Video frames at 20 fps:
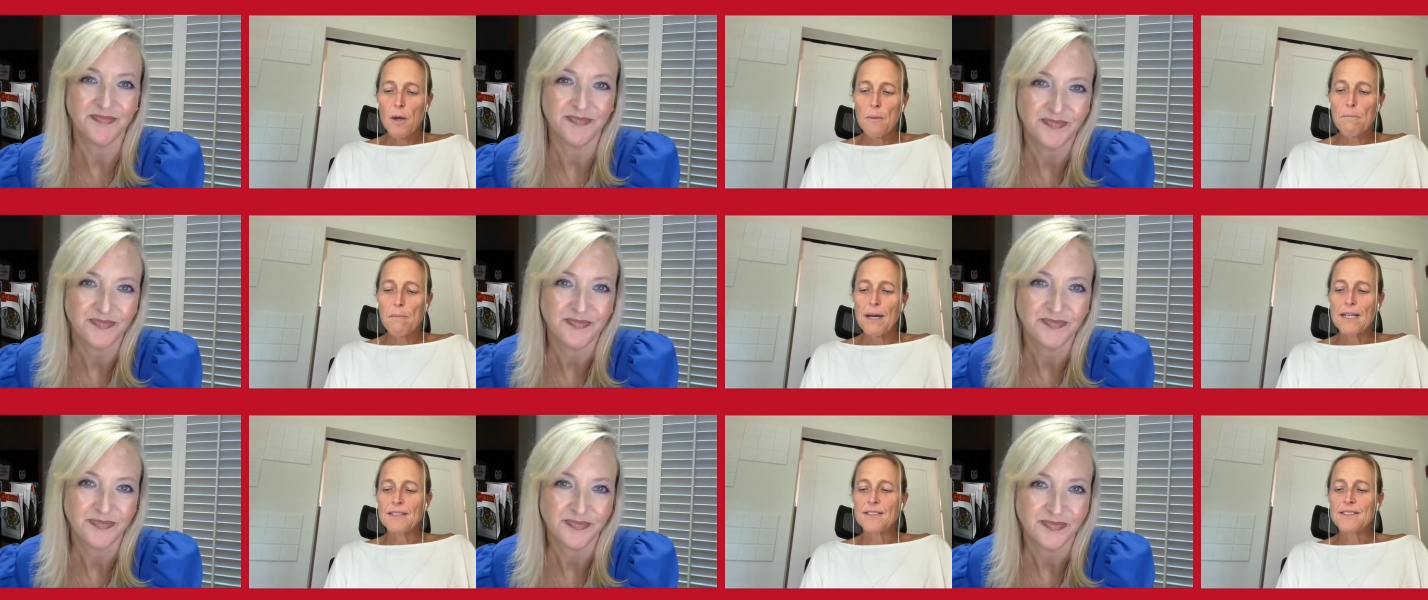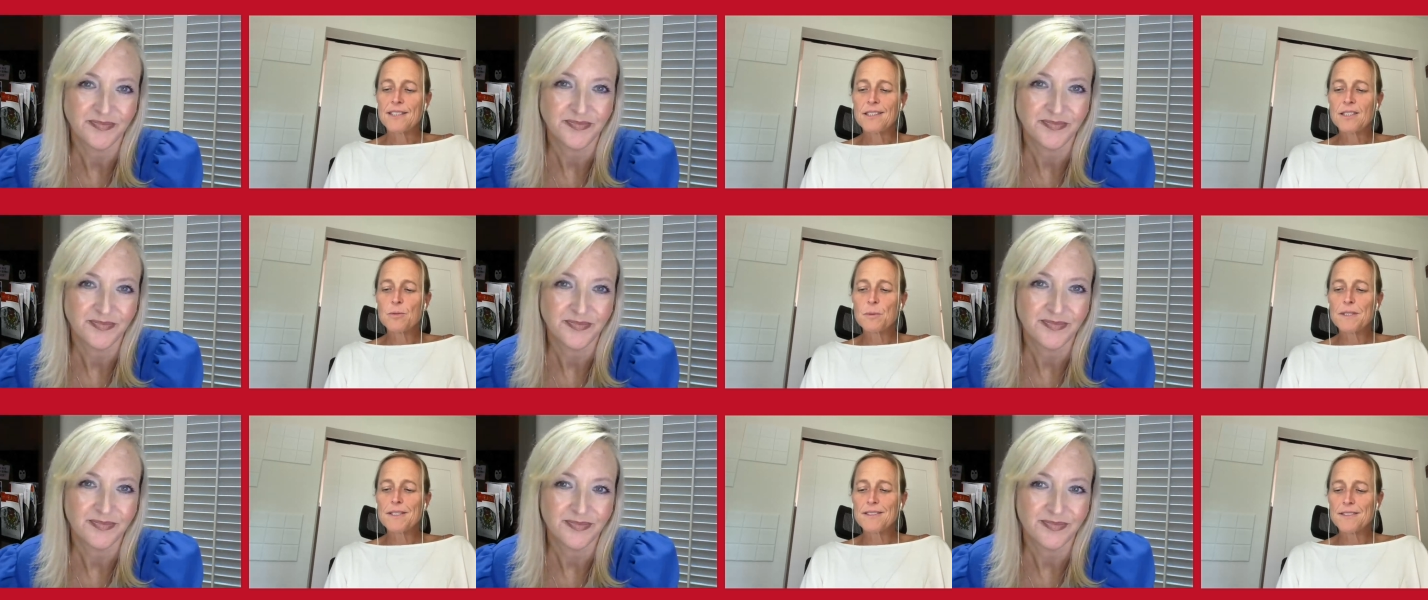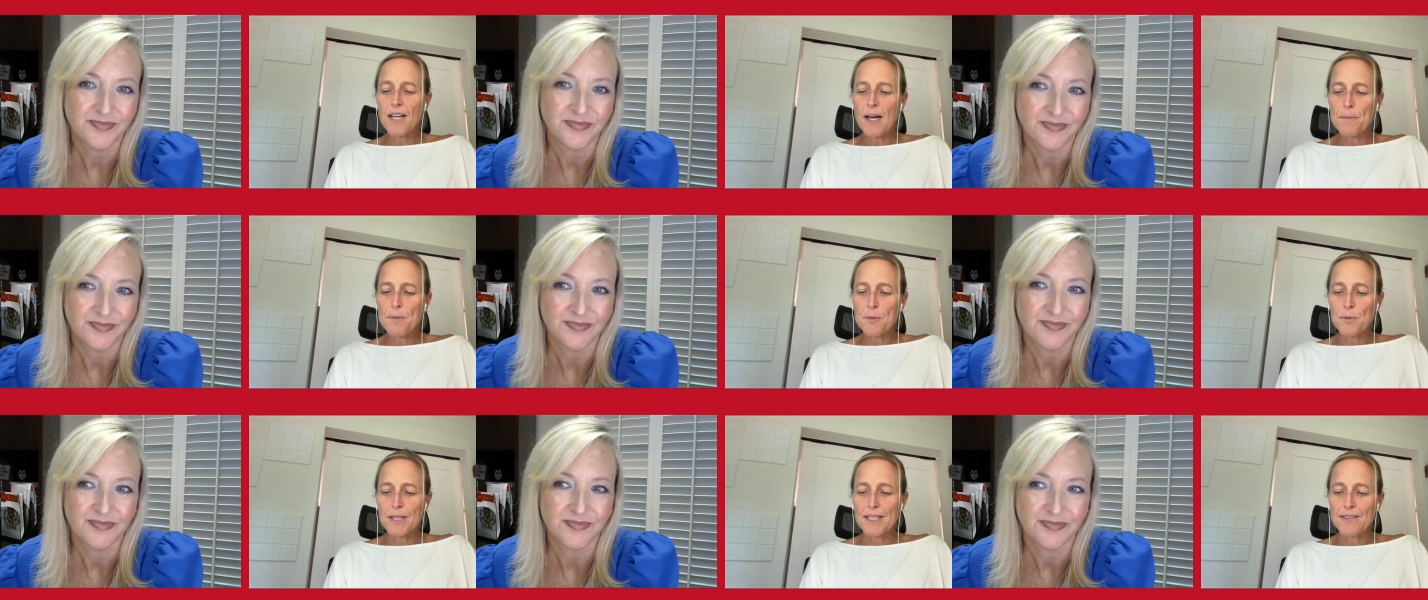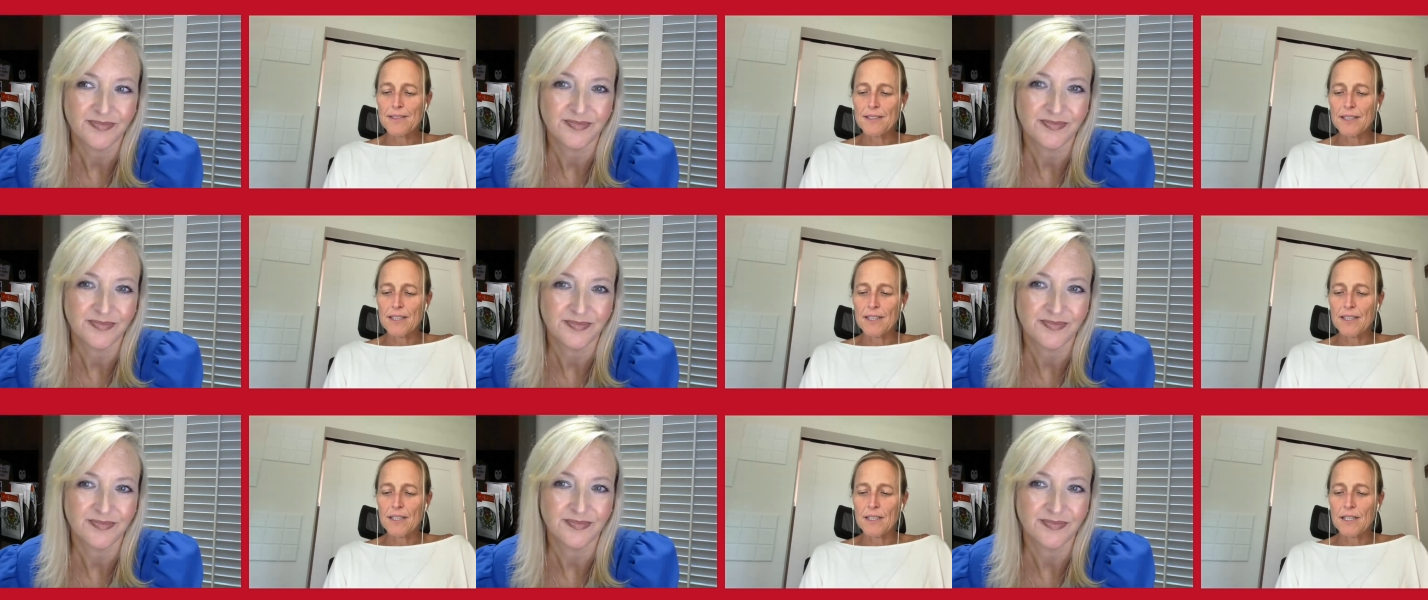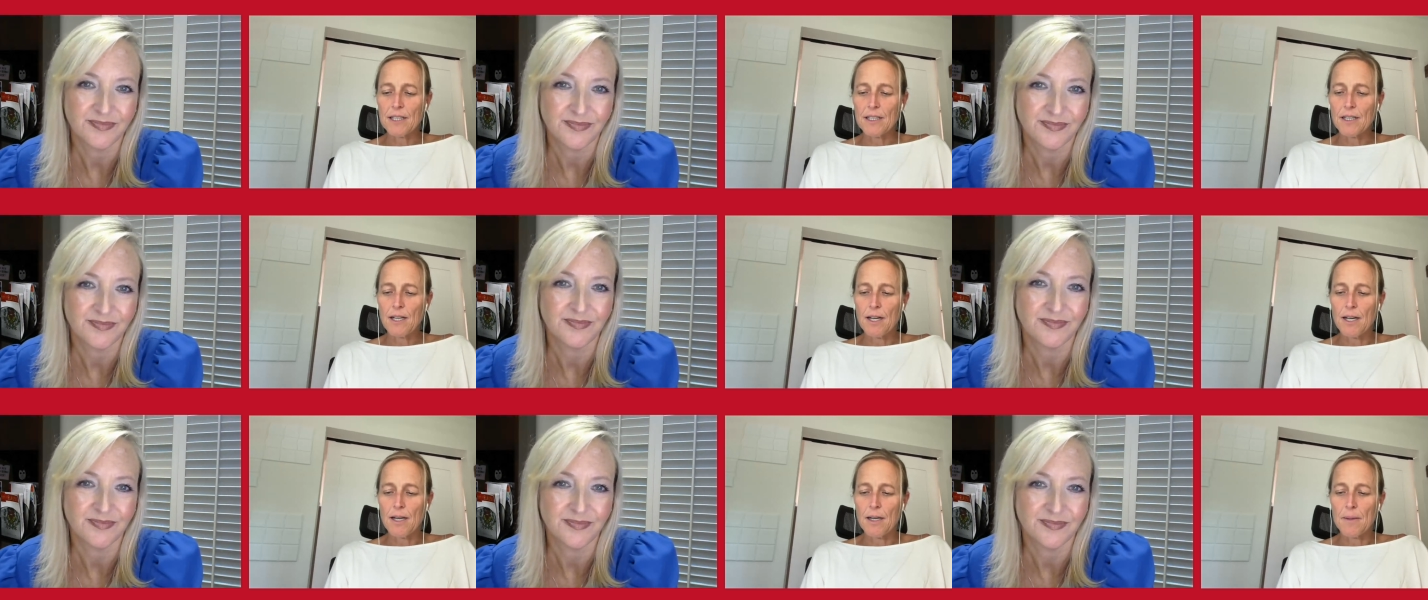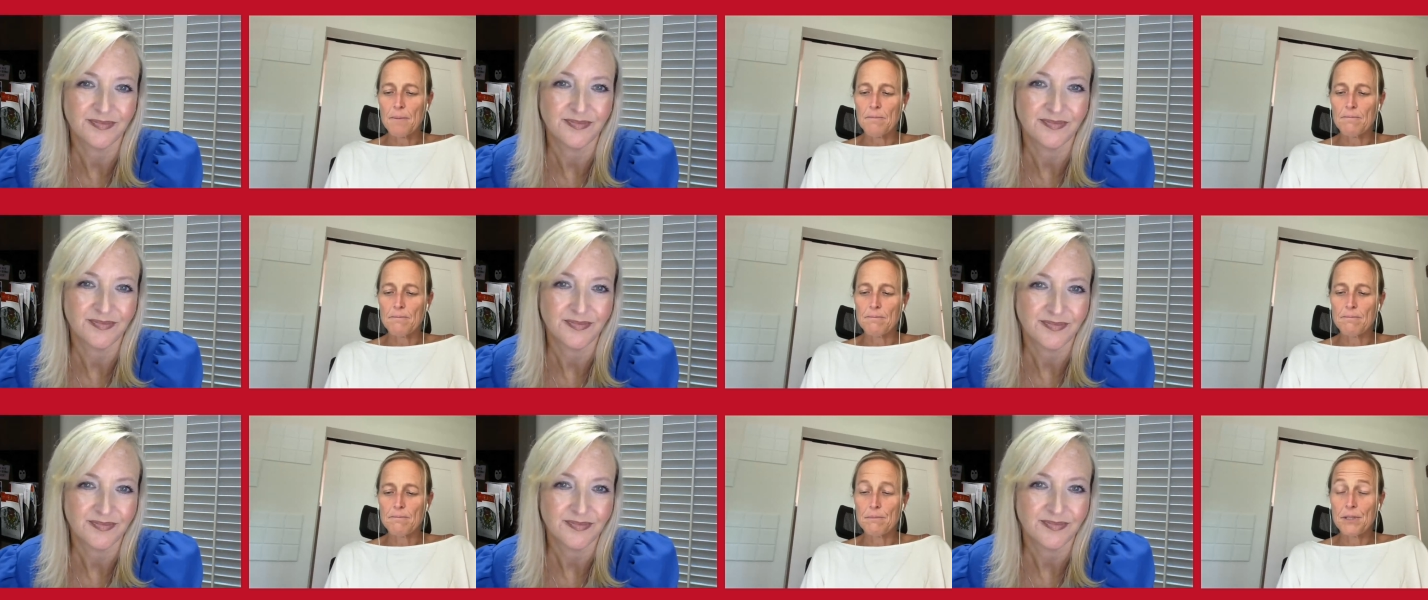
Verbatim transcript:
Speaker 1: But since we stopped racing, um,